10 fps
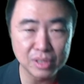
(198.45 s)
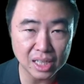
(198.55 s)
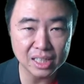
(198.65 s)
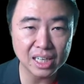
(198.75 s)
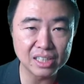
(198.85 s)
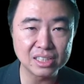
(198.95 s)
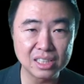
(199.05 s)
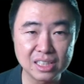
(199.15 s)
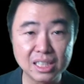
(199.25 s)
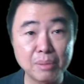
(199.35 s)
Then there is
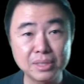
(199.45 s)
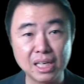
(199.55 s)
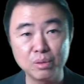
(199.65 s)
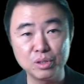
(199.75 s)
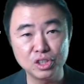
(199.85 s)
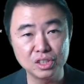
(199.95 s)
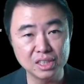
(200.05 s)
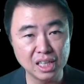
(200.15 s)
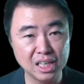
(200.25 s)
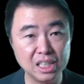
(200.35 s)
a Substack, which
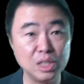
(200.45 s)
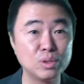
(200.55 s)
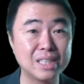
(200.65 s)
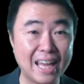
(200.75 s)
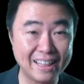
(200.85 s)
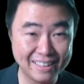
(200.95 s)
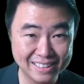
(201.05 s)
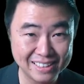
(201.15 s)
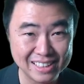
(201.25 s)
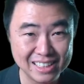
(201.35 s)
is a
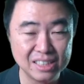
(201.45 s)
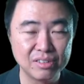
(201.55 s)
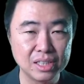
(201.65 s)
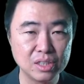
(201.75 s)
newsletter, right?